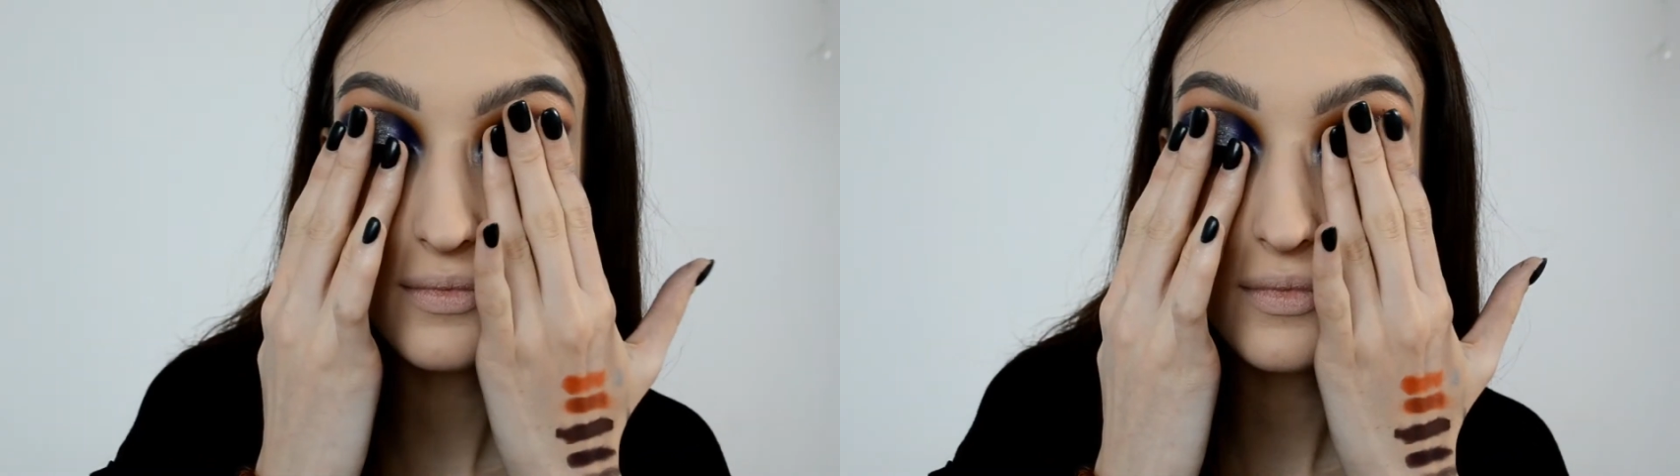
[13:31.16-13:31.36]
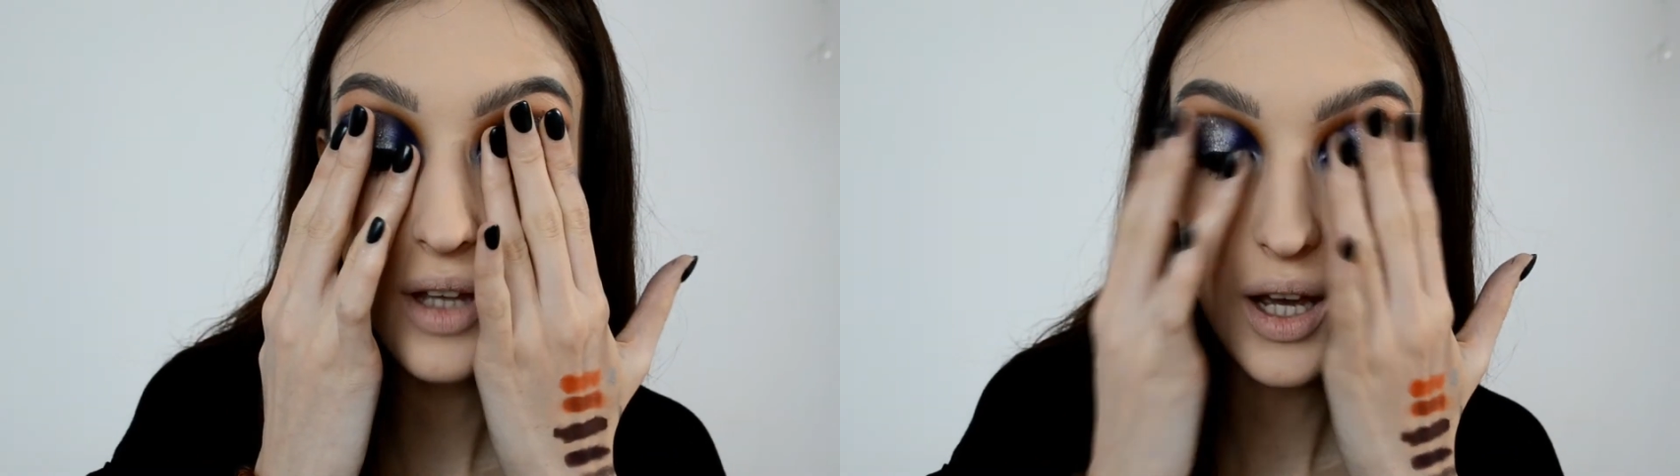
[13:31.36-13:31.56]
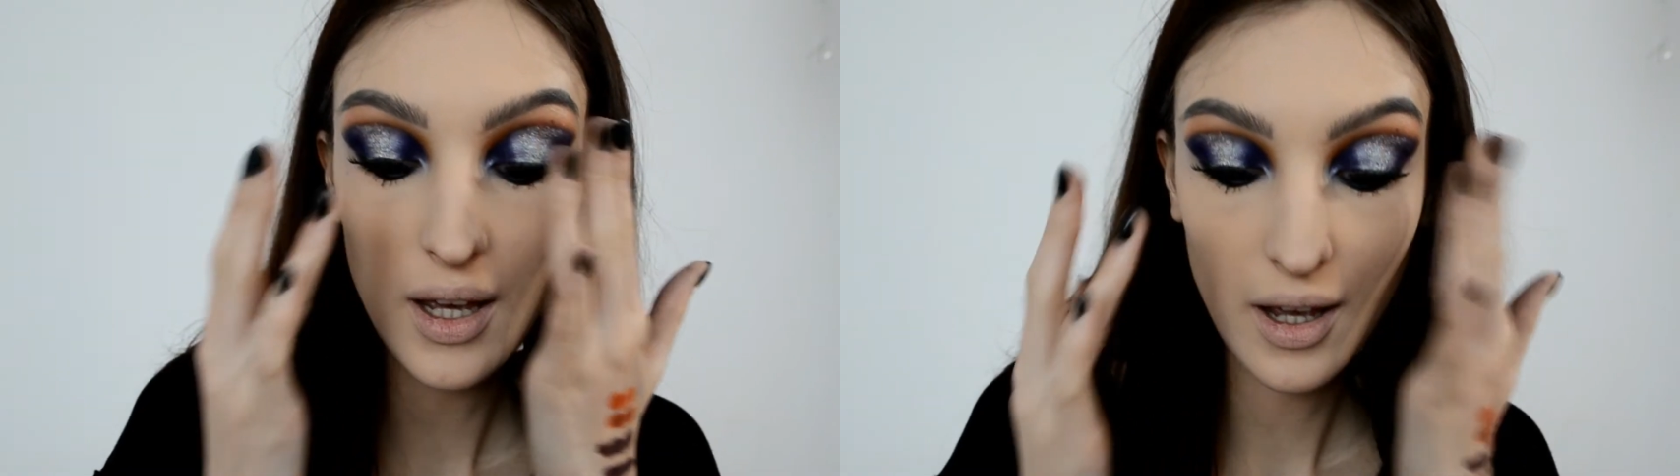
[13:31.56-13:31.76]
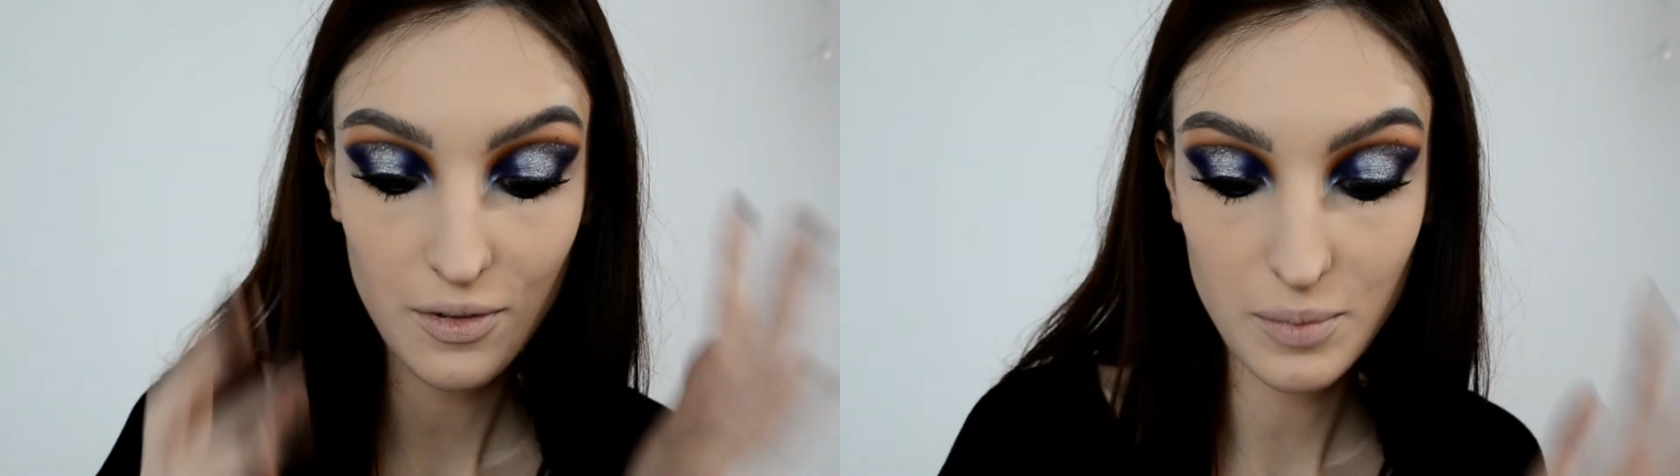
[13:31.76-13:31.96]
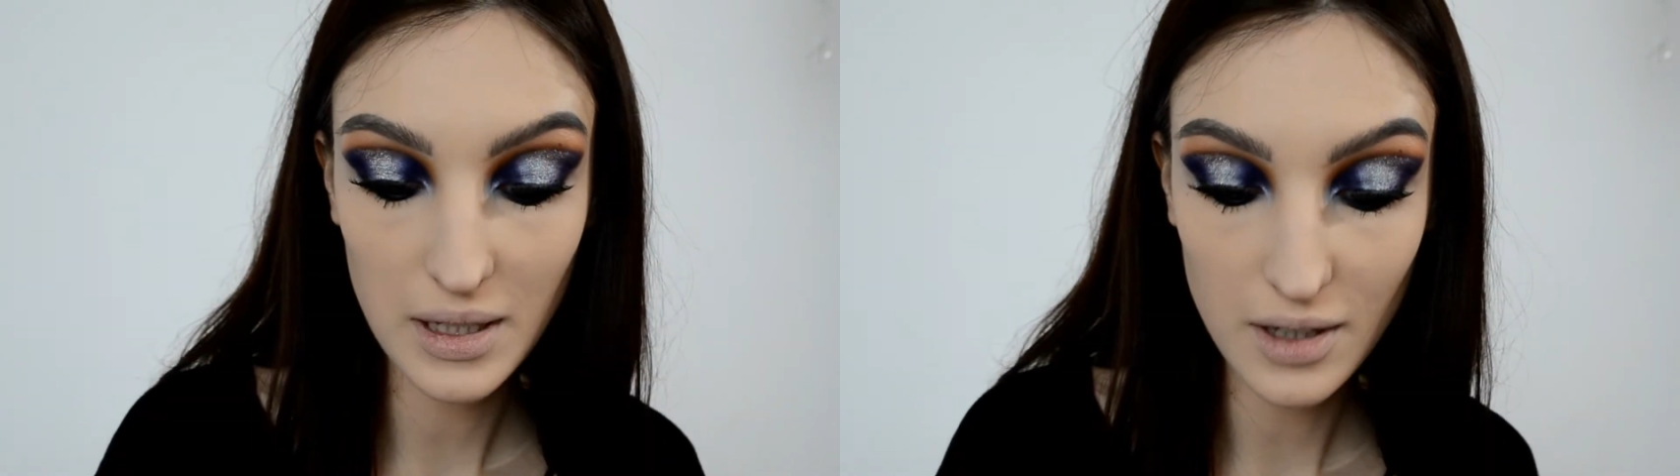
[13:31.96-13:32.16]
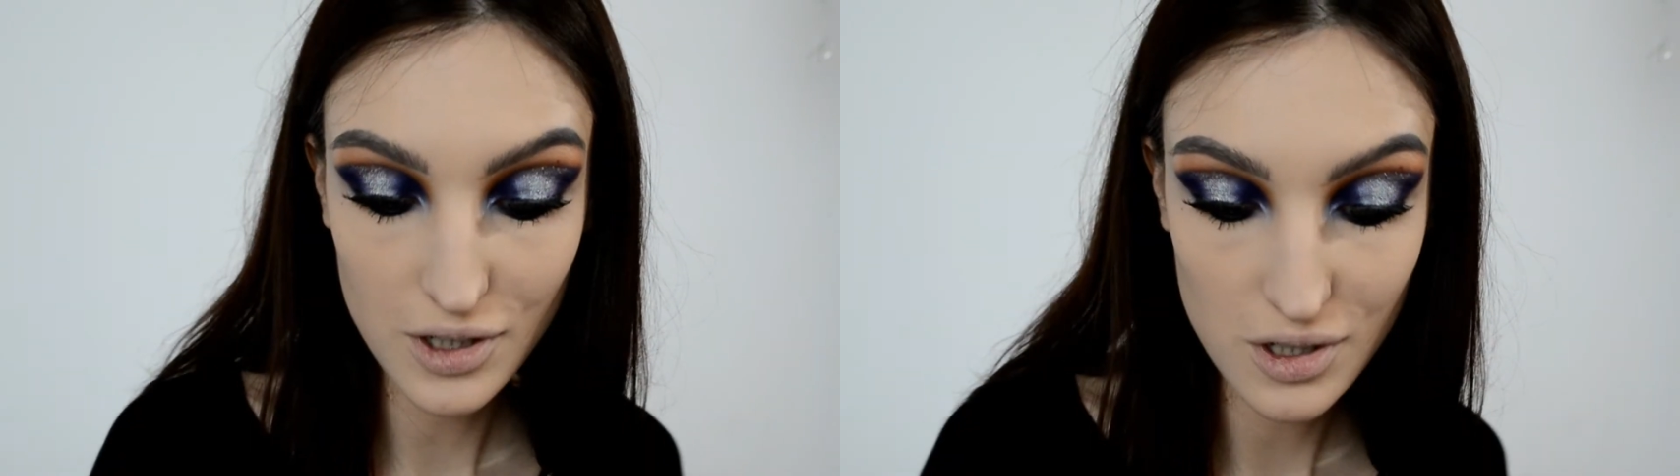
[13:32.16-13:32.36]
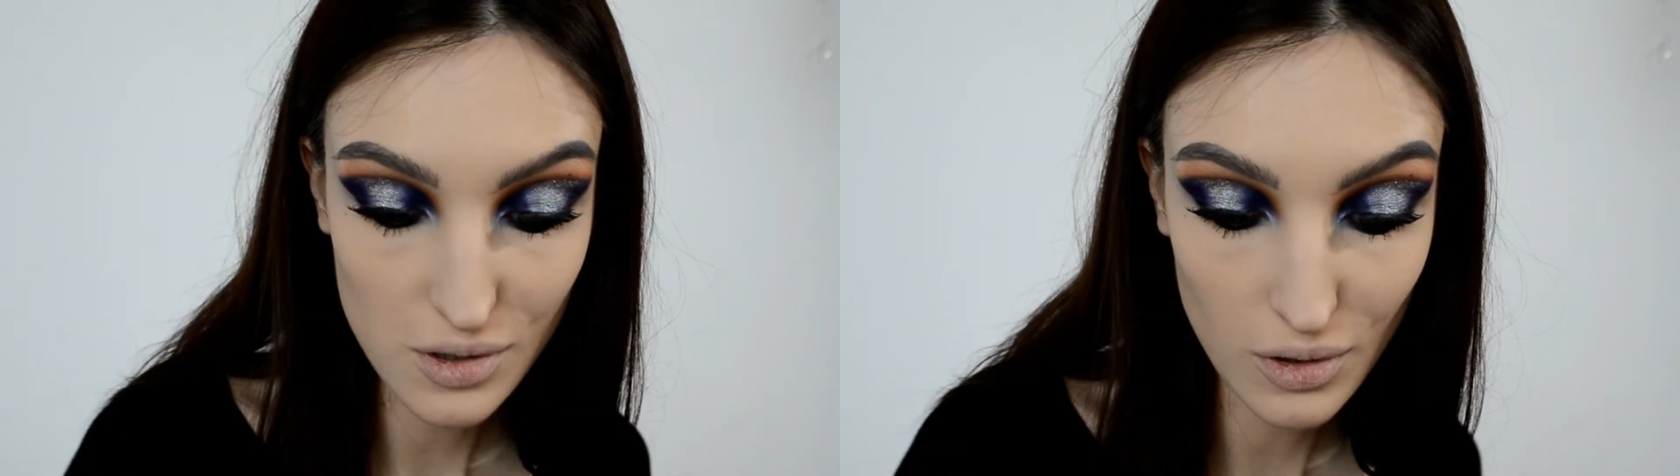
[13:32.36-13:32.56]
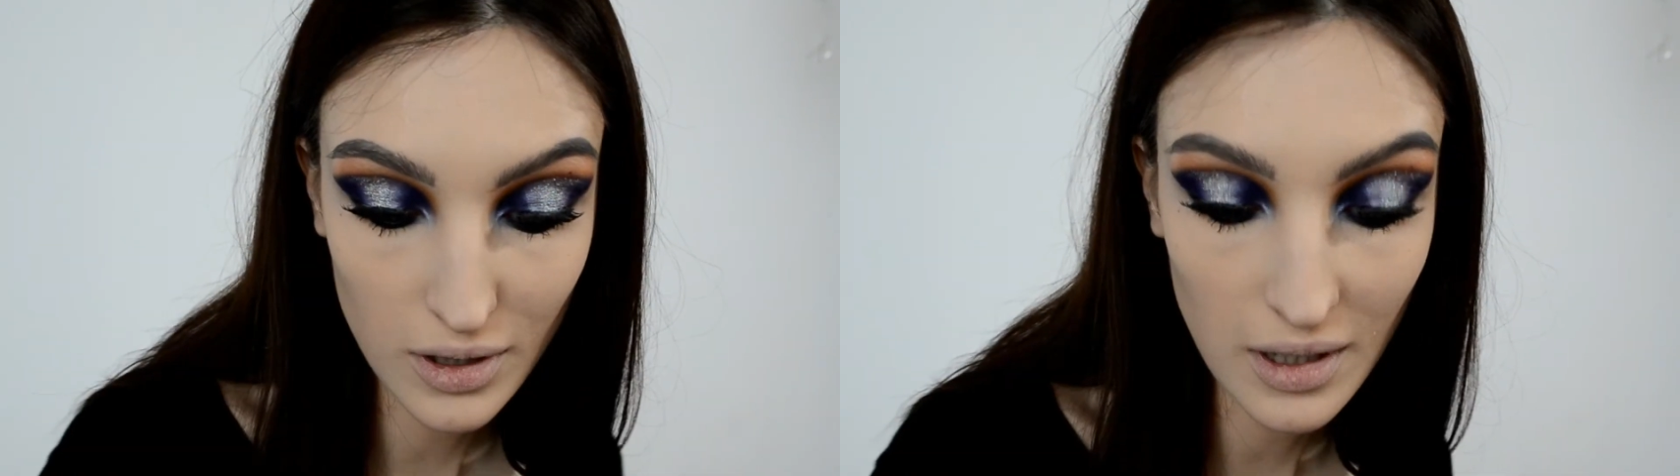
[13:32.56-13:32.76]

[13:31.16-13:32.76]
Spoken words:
I have my lashes on,